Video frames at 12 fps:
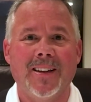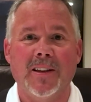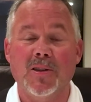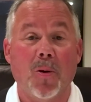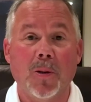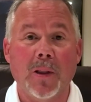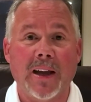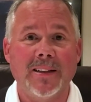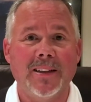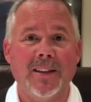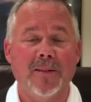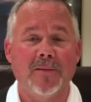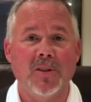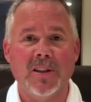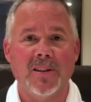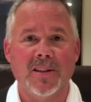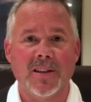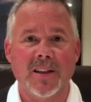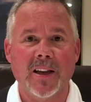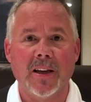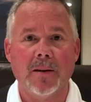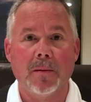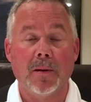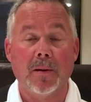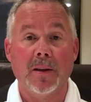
this whole idea of Jesus saying,